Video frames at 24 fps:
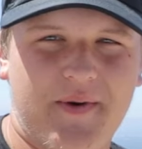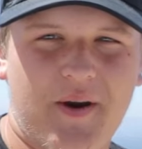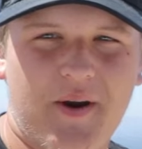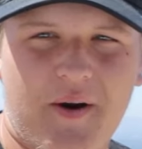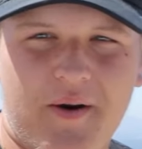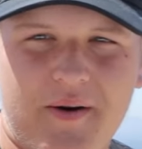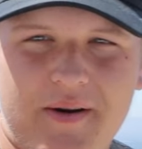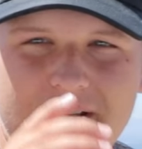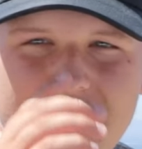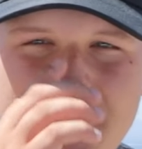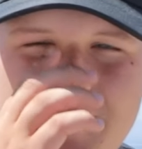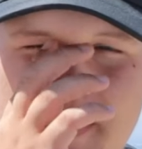
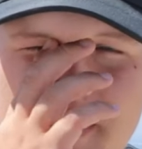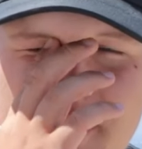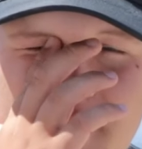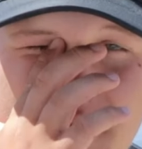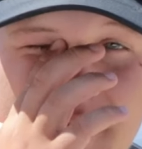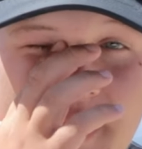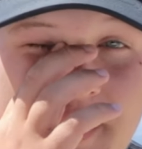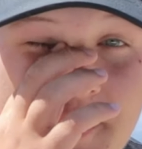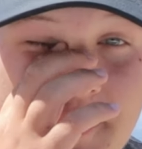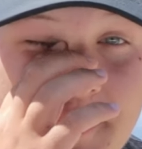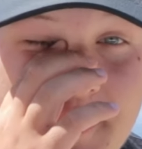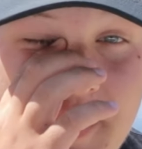Oh, it's better
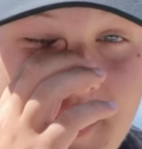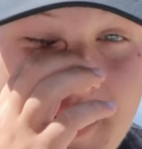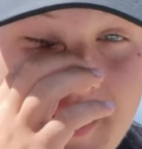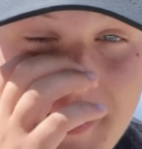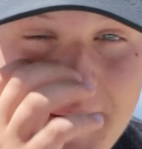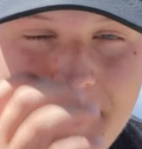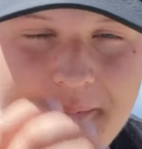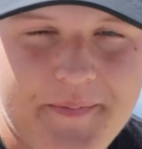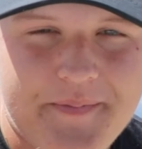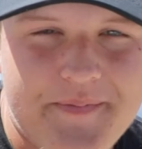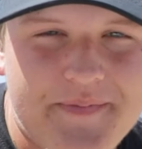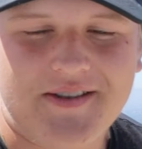now. All
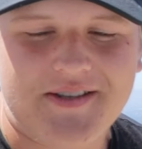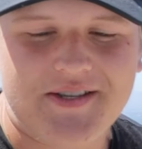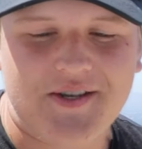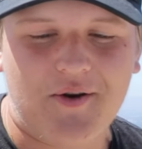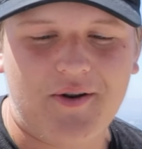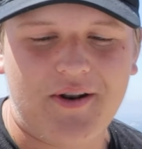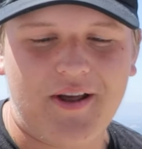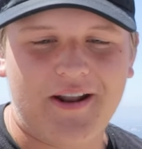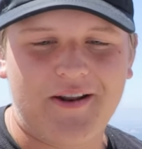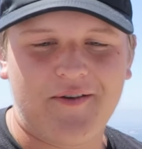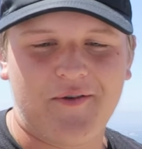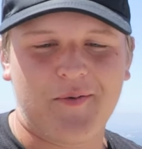right, what's
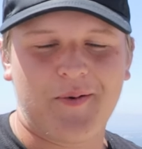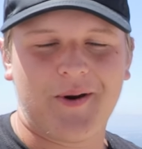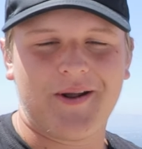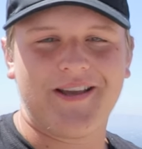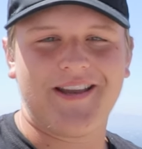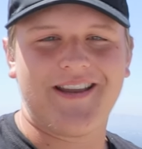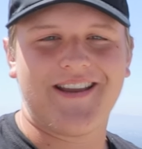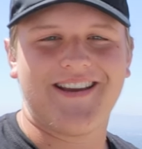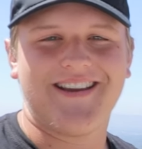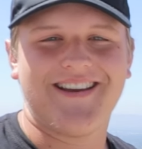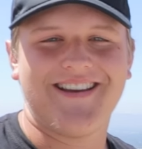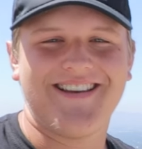going on,
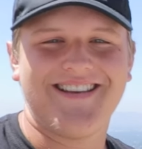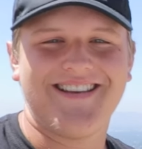everybody?